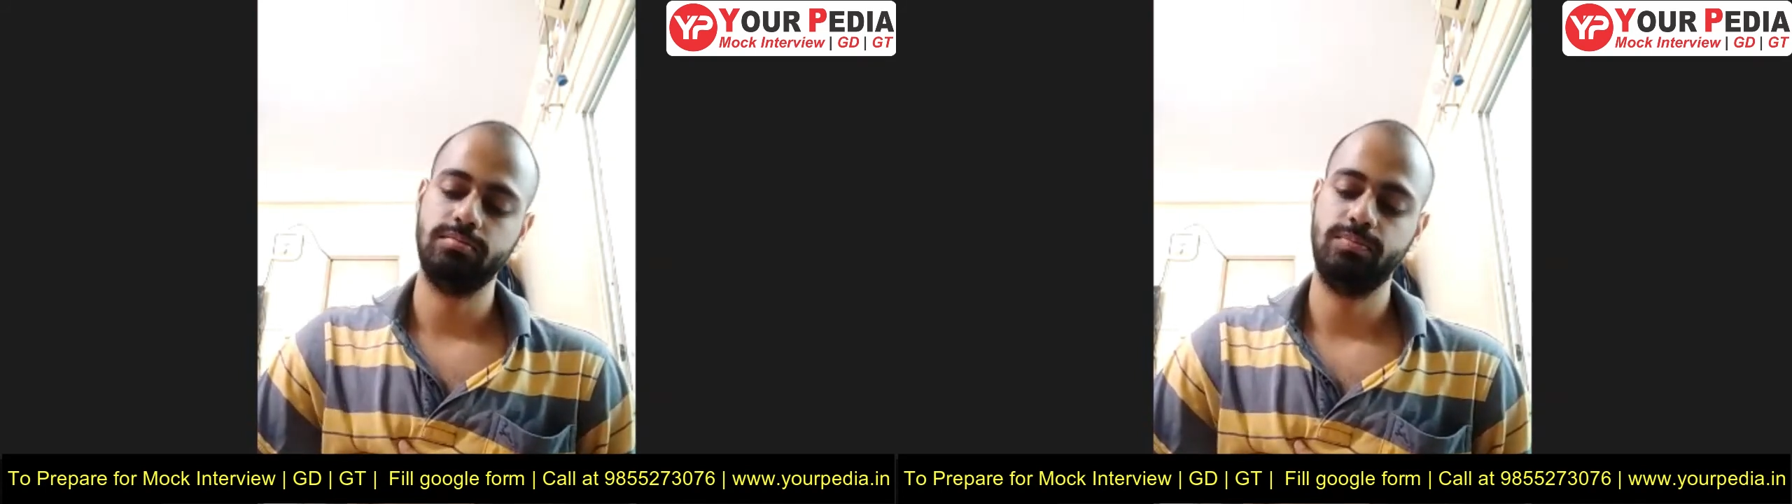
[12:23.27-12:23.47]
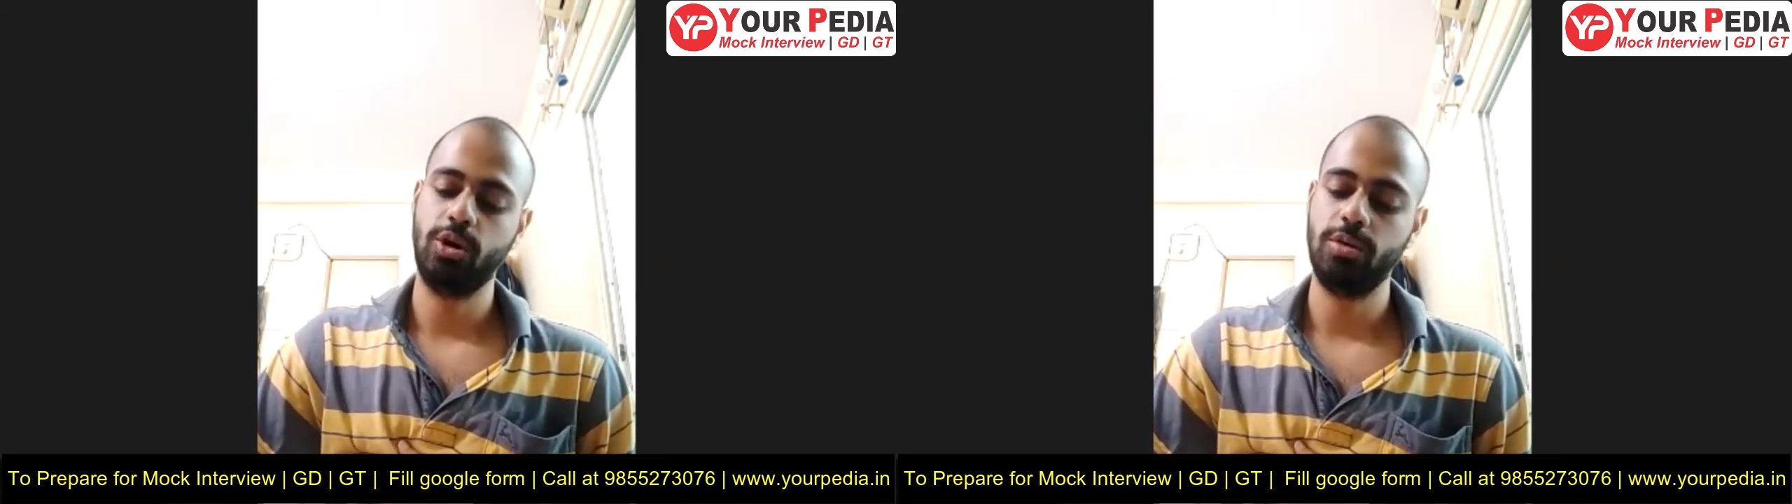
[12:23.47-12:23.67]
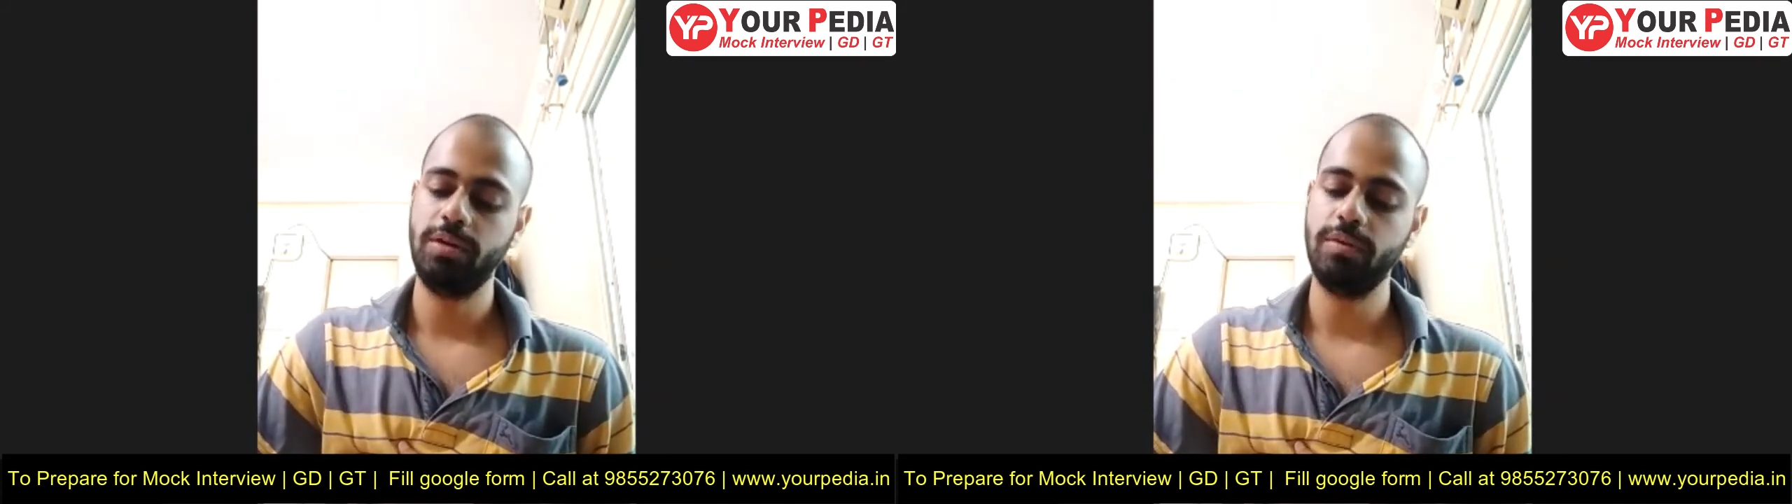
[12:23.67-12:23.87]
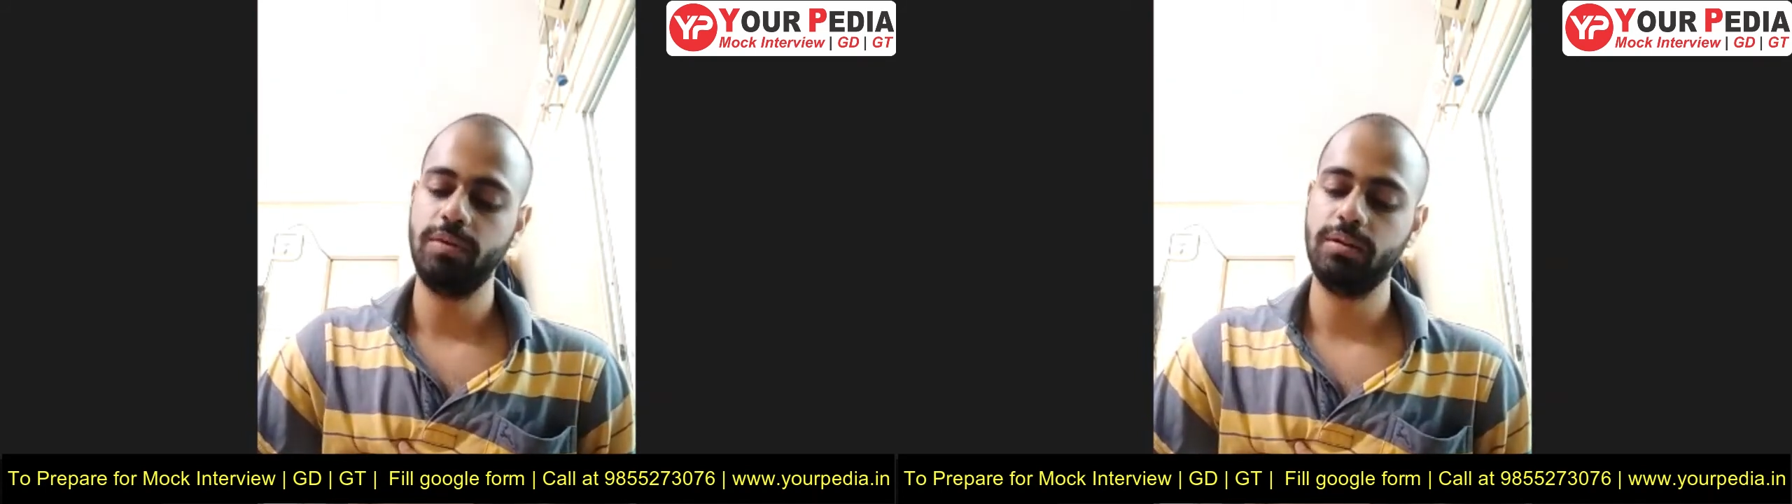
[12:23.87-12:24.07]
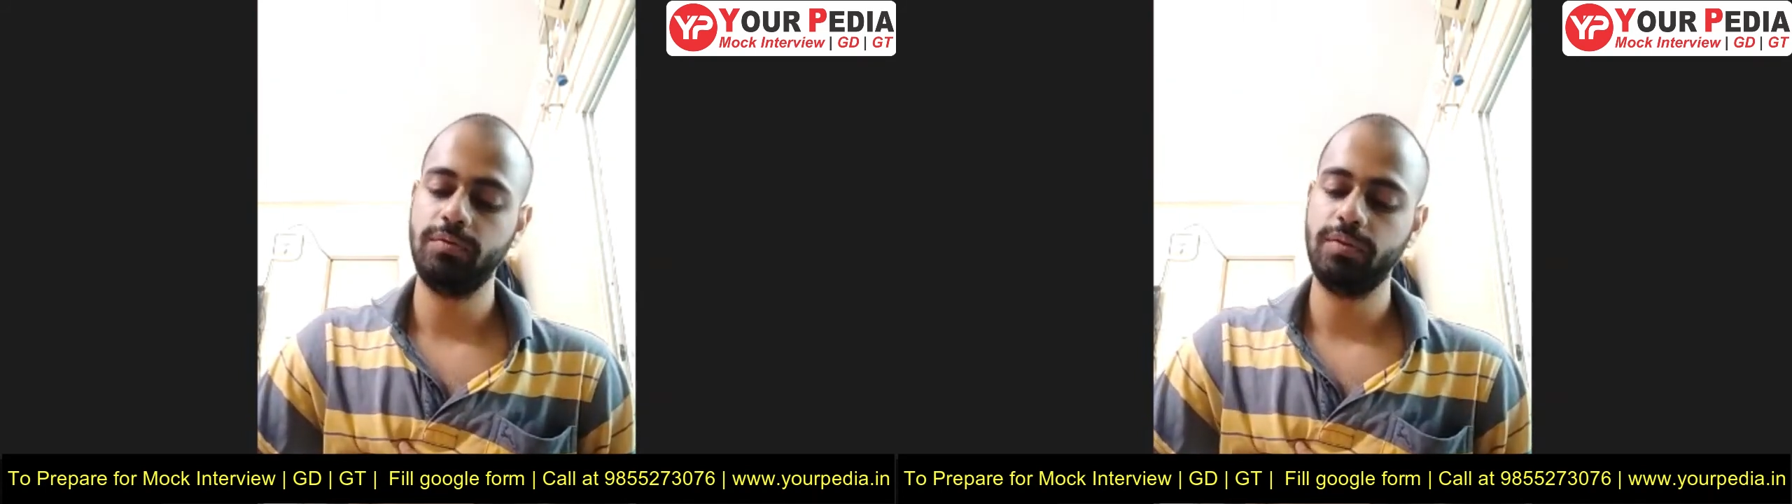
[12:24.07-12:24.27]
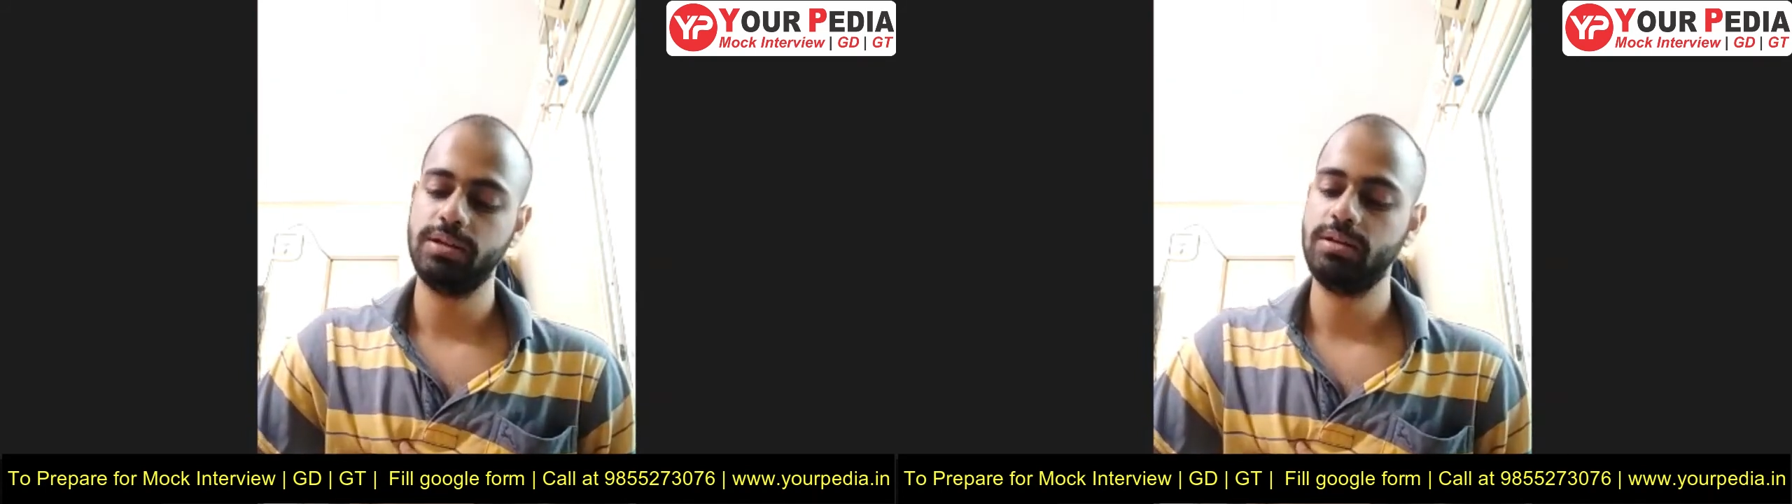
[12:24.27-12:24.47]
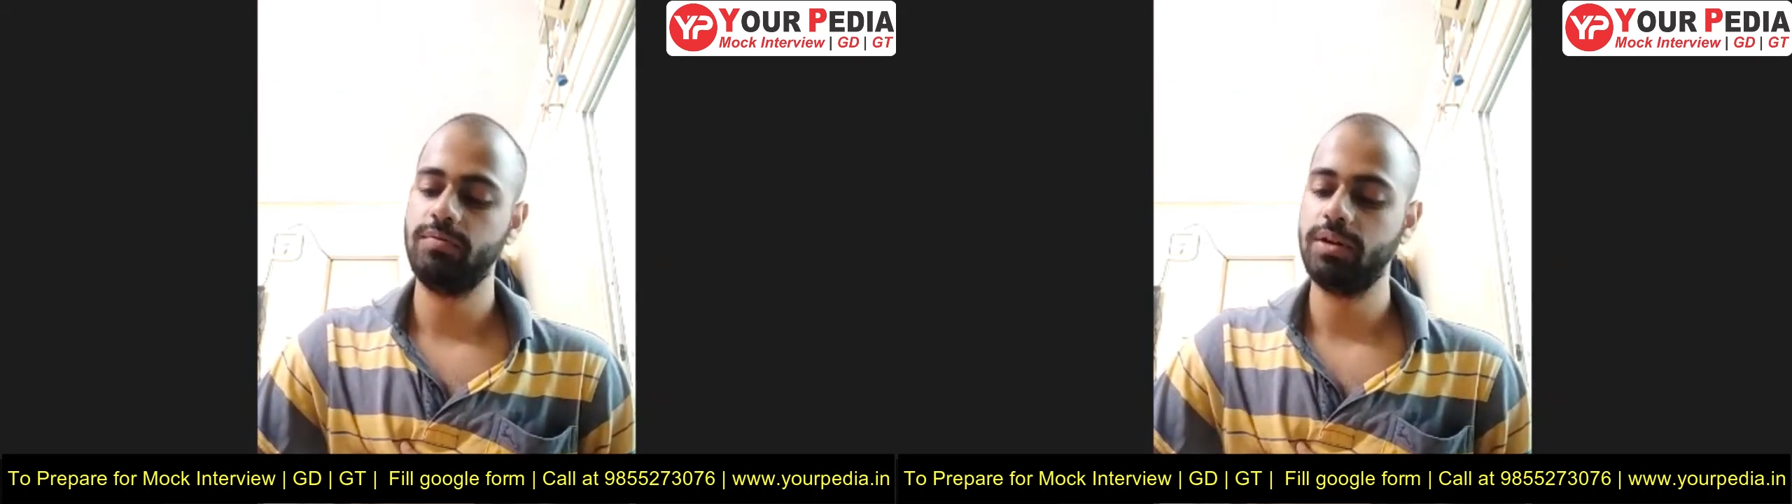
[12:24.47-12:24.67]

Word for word: plot between the phase and